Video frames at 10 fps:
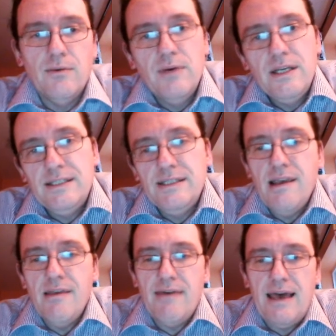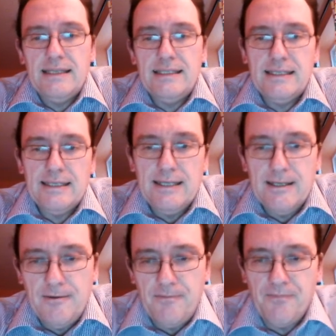we see that
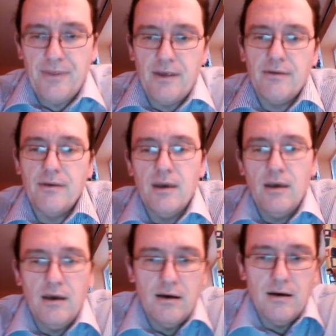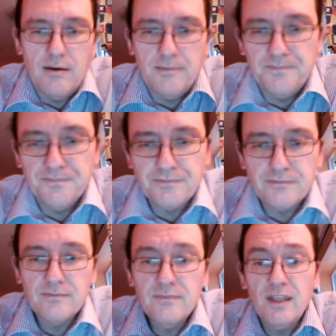the
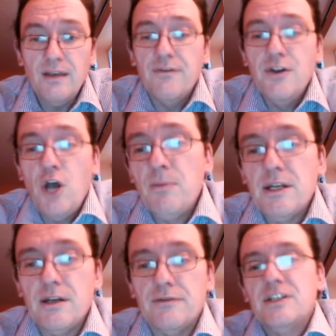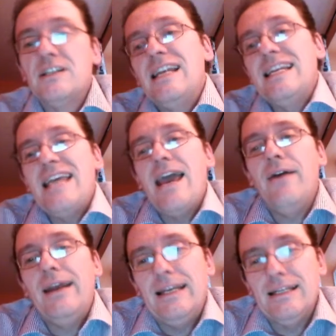phenomenon of
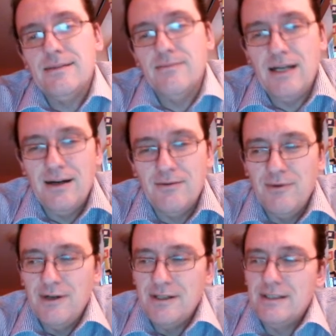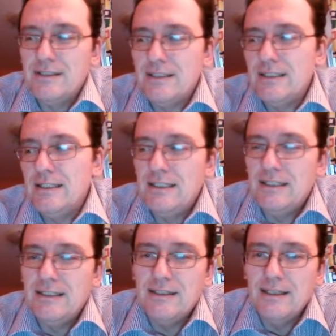totalitarianism was
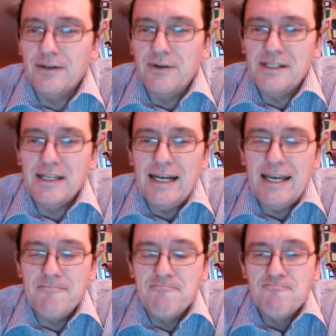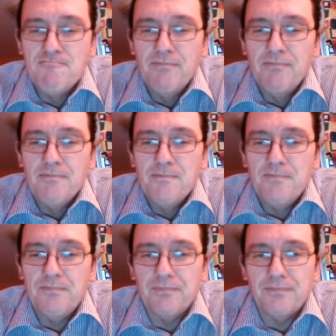increasingly
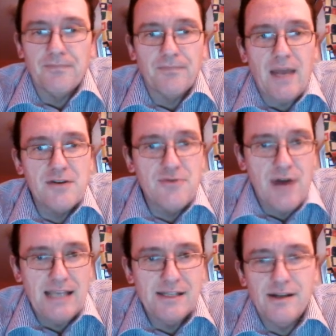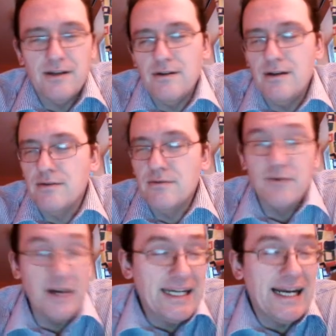addressed and
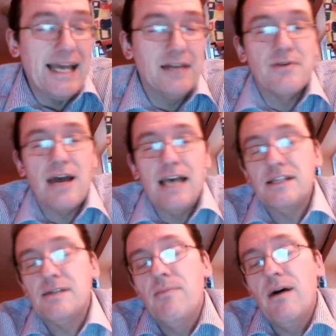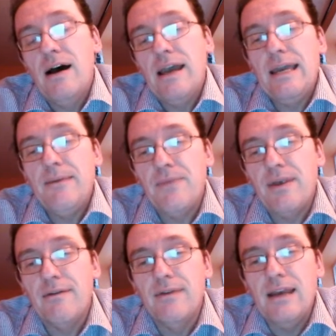critically addressed by
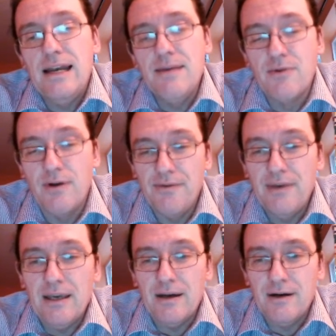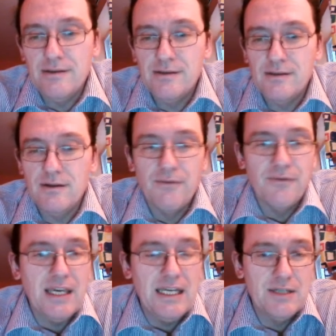the liberal thinkers of
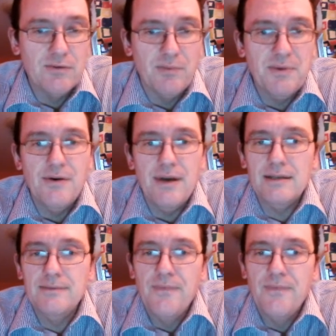the interwar period,